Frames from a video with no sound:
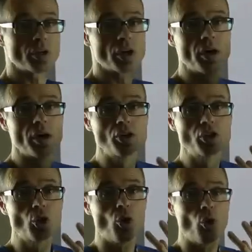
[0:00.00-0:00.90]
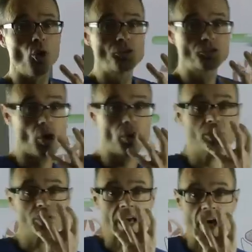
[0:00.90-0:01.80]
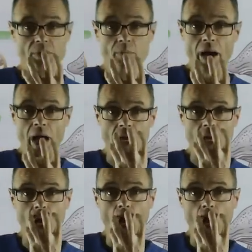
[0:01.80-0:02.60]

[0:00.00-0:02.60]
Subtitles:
the jaw drops down and back,